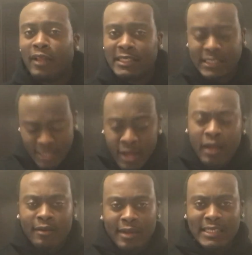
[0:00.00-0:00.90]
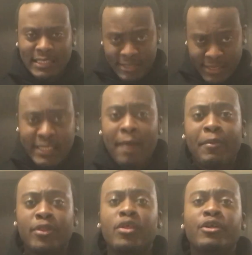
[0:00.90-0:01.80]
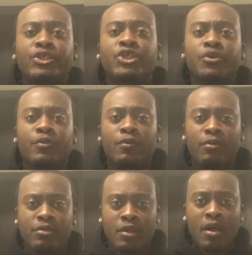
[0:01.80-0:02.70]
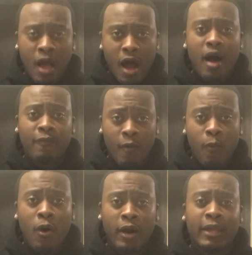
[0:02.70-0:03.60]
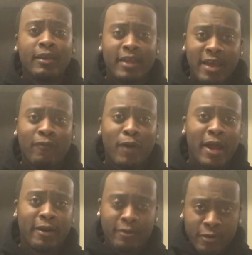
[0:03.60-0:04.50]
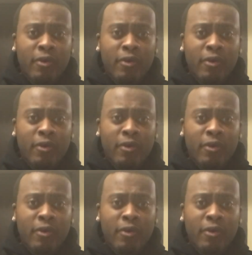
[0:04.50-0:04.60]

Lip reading: Let's step into the shoes of a Walking Dead writer,